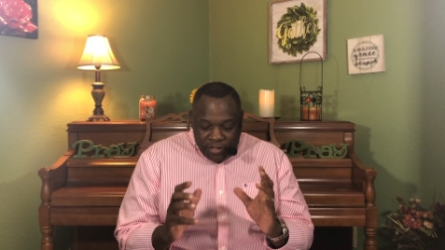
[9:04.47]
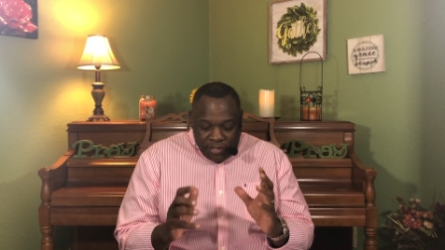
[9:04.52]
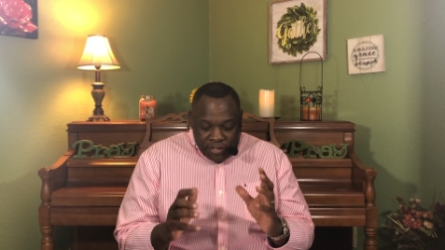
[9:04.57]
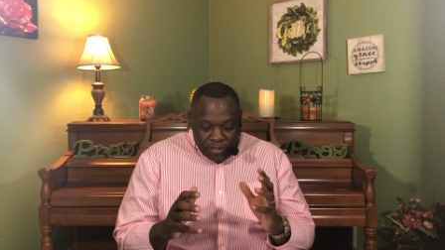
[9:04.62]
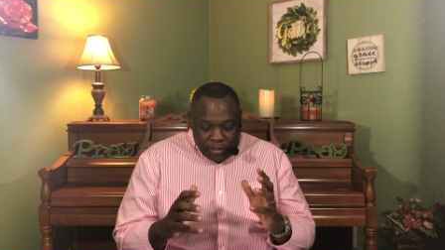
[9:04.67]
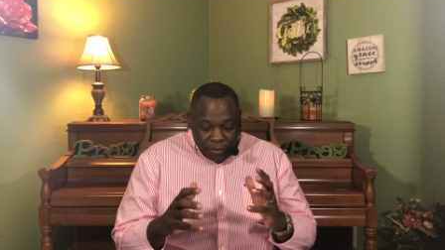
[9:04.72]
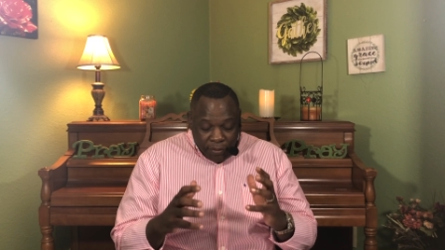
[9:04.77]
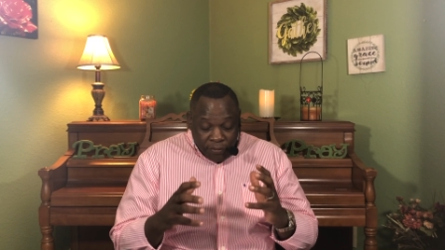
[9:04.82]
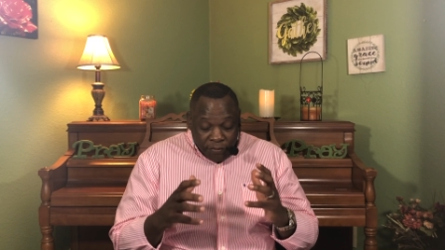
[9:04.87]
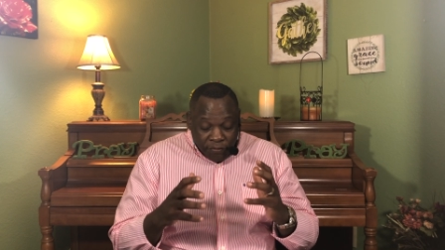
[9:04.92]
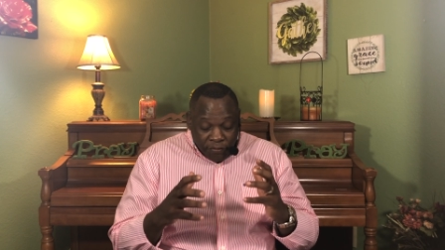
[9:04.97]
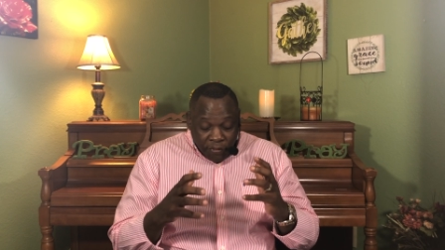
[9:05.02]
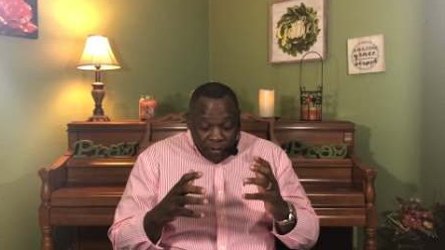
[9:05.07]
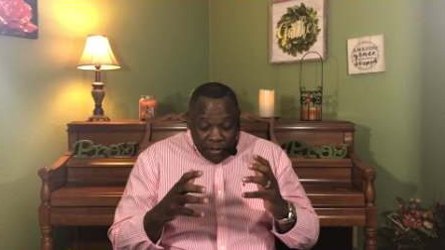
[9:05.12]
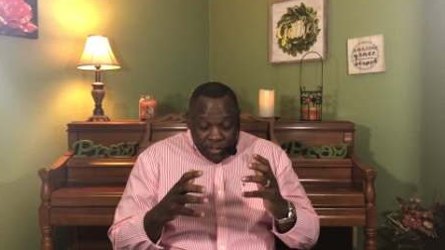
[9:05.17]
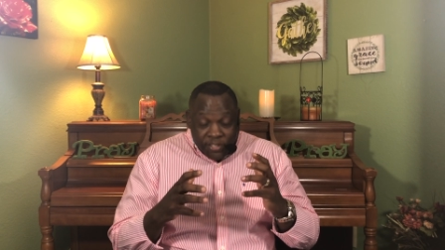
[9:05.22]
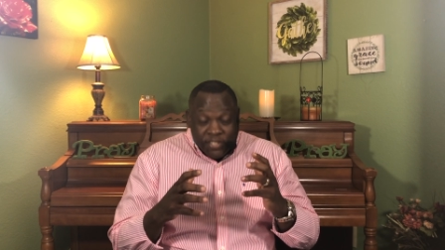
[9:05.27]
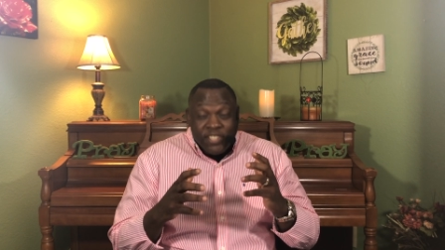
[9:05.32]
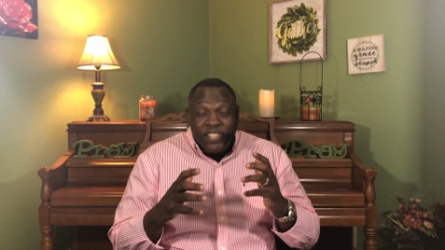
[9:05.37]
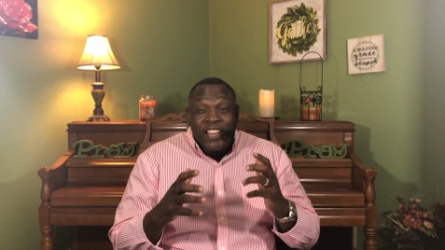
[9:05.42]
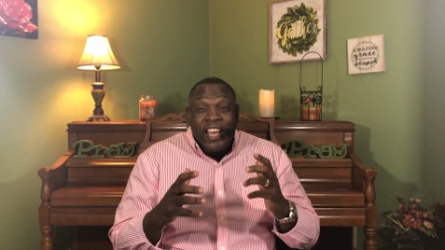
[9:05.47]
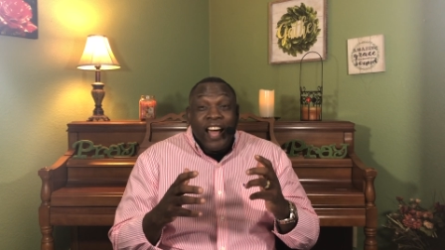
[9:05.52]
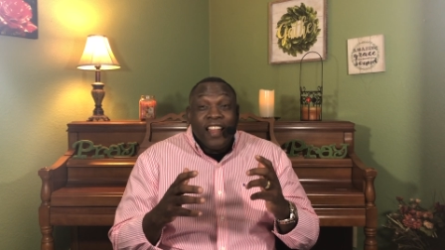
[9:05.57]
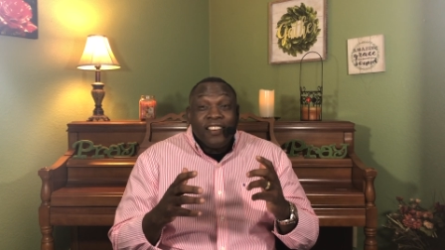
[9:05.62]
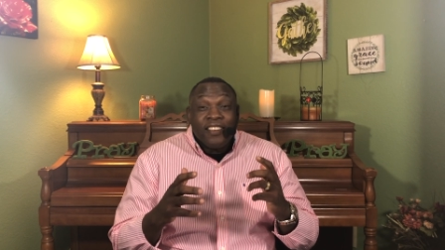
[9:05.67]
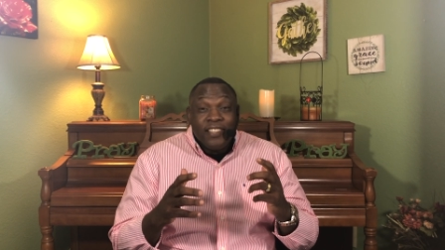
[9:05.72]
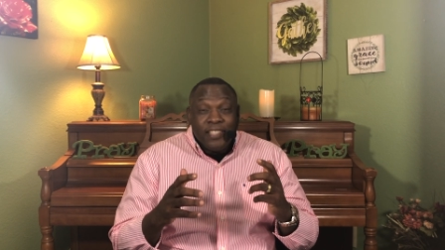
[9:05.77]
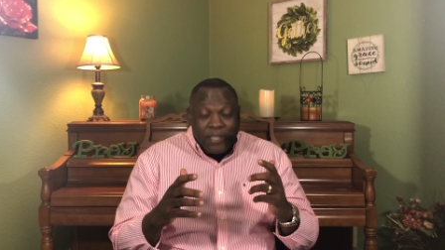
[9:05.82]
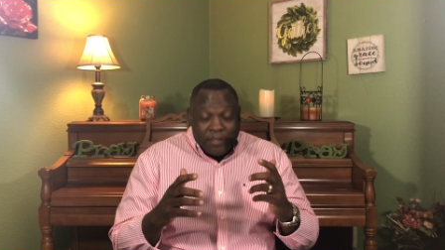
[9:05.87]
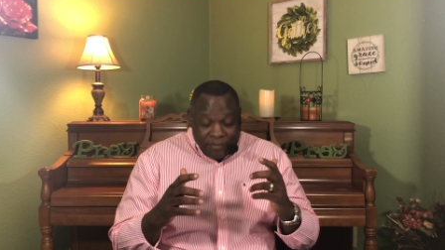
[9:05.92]
It's the
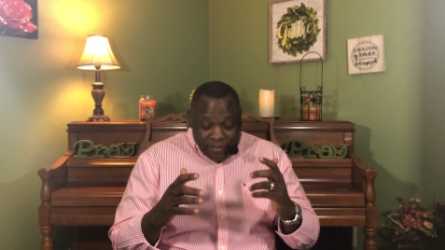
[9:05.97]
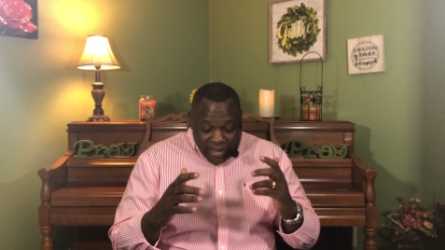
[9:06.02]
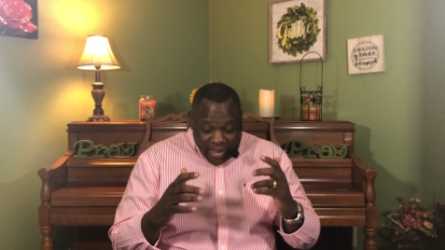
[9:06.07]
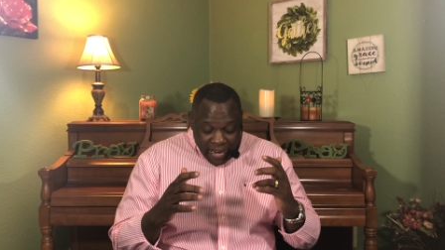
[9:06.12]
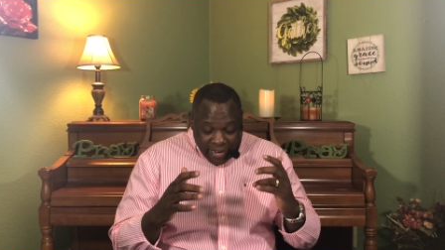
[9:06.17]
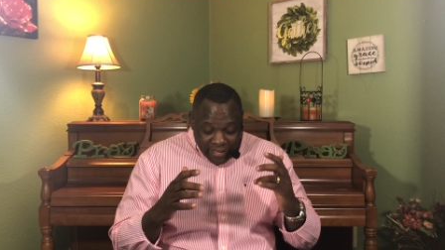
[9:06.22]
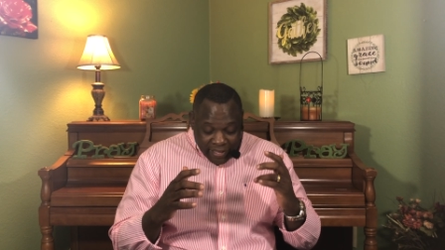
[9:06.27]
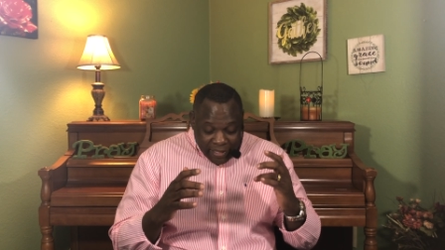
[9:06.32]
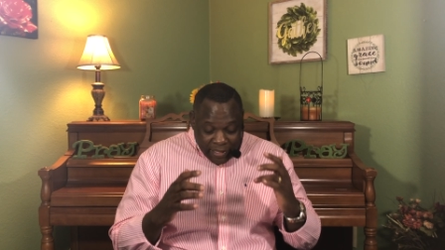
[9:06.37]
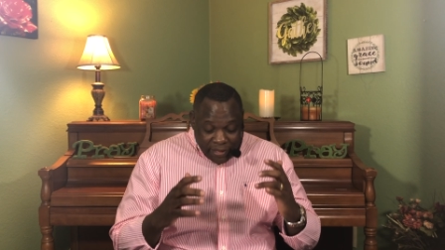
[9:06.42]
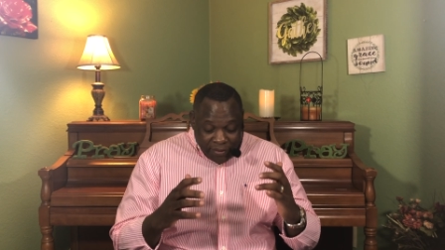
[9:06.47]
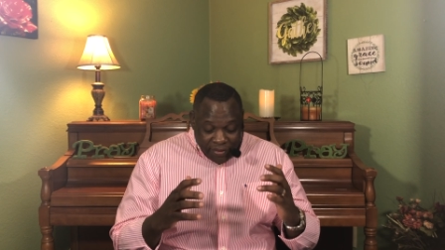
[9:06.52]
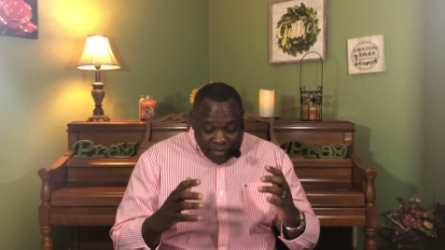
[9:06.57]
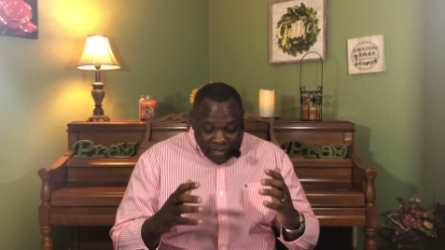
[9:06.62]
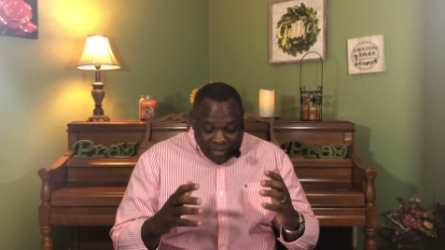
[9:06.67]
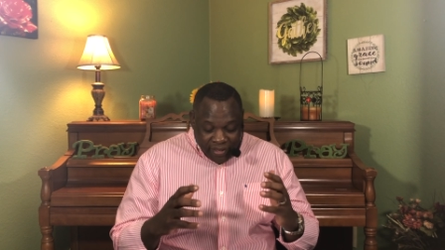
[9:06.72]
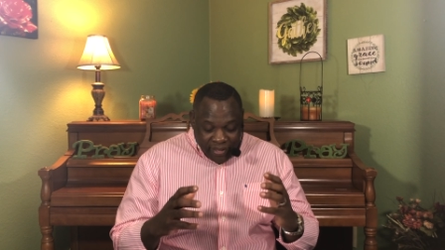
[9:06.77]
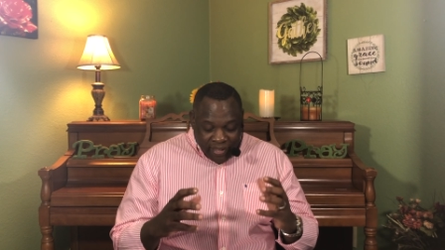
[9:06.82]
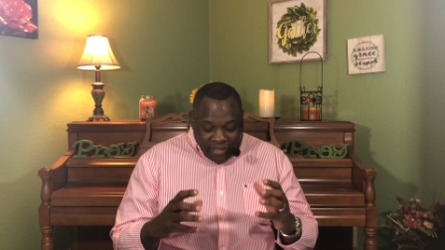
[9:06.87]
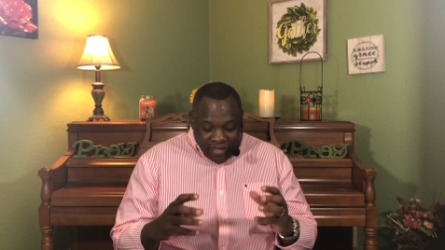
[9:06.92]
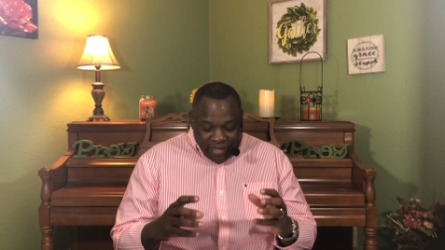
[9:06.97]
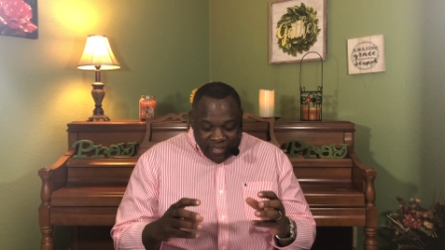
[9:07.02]
functionality of activity.